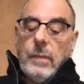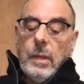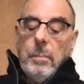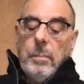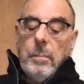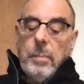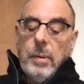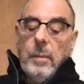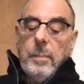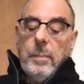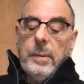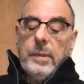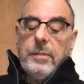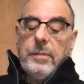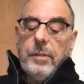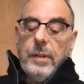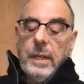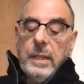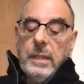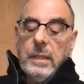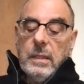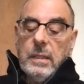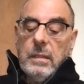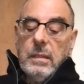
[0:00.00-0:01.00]

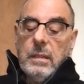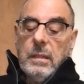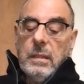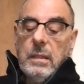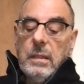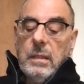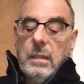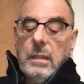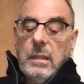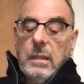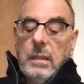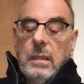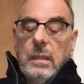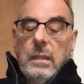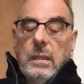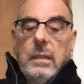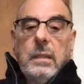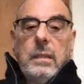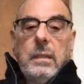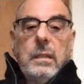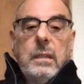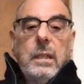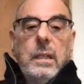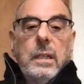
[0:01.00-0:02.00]
perpetrated
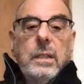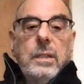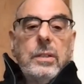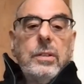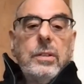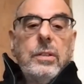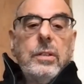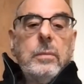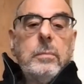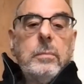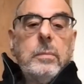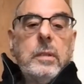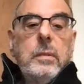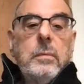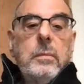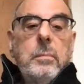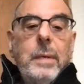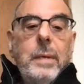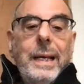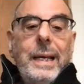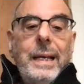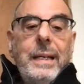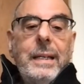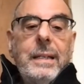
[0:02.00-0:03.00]
in
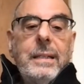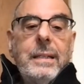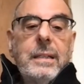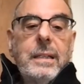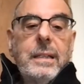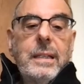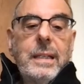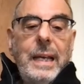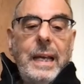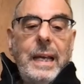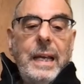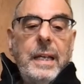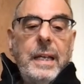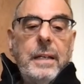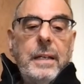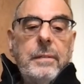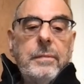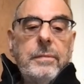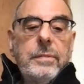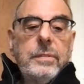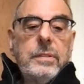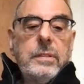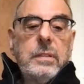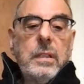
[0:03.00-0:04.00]
human-made
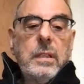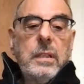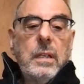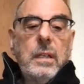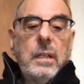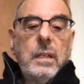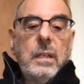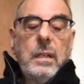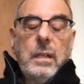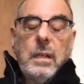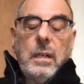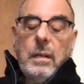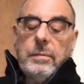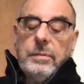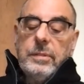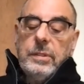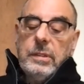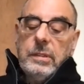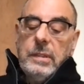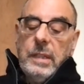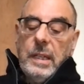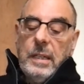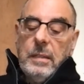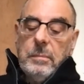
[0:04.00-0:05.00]
caves of
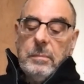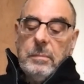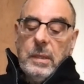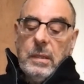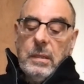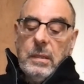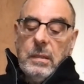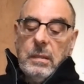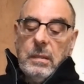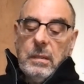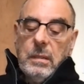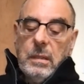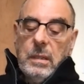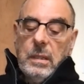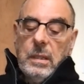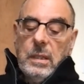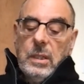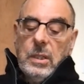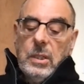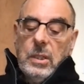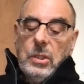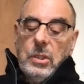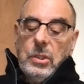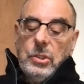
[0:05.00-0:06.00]
statement,
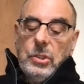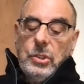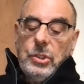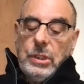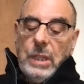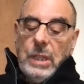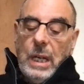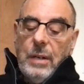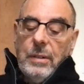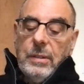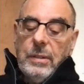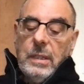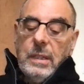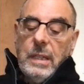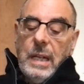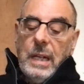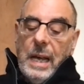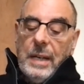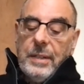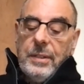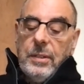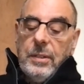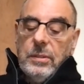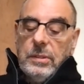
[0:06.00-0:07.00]
shouted
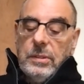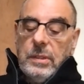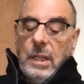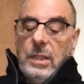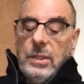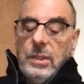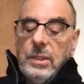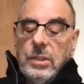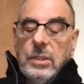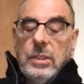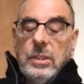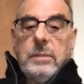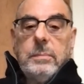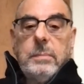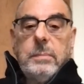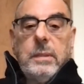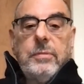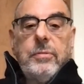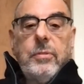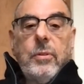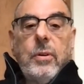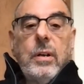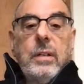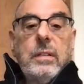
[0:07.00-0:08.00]
accusations
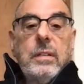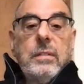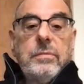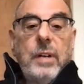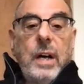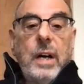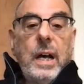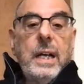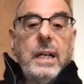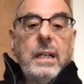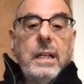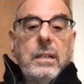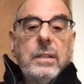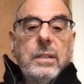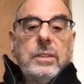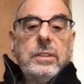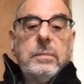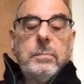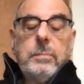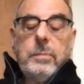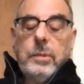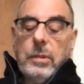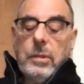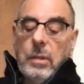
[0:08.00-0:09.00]
before the Violence
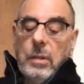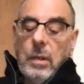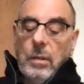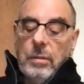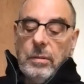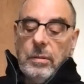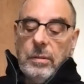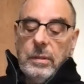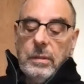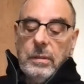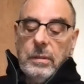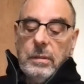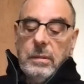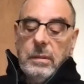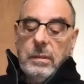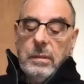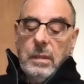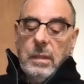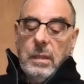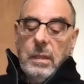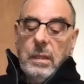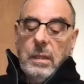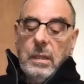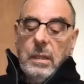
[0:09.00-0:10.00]
Bureau,
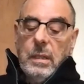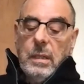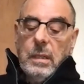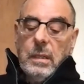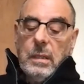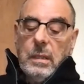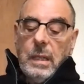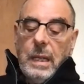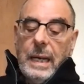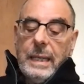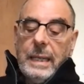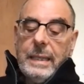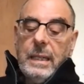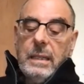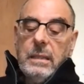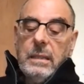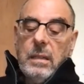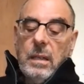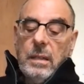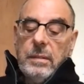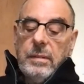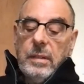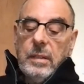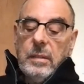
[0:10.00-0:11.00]
lacking
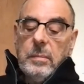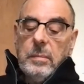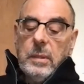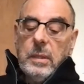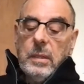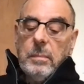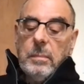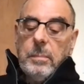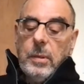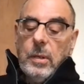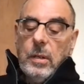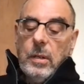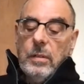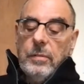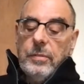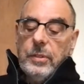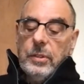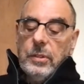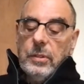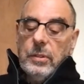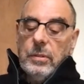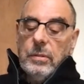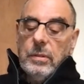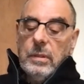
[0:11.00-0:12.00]
nothing but a
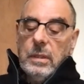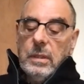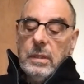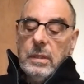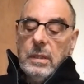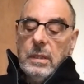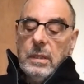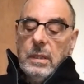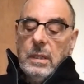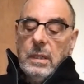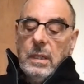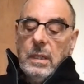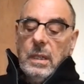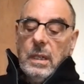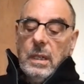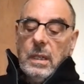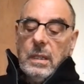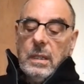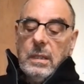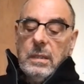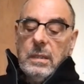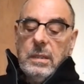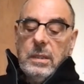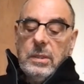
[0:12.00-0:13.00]
purview, a
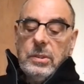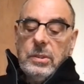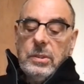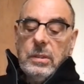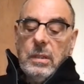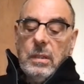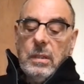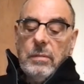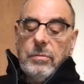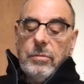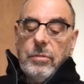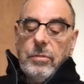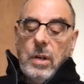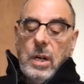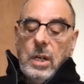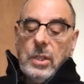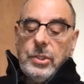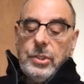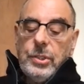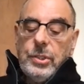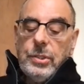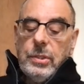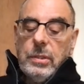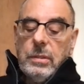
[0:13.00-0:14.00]
condition of
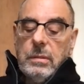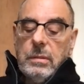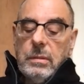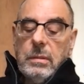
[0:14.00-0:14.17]
rush.